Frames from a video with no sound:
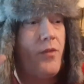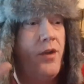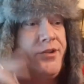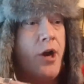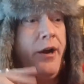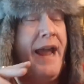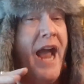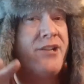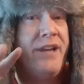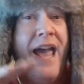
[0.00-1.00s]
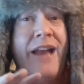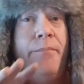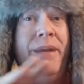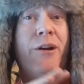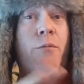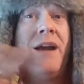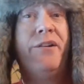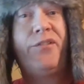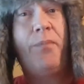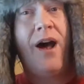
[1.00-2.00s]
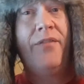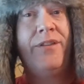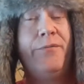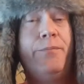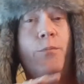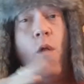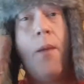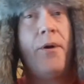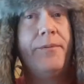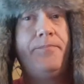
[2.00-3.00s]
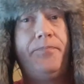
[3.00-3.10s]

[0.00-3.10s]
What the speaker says: Target actually had a bigger record spot than Walmart.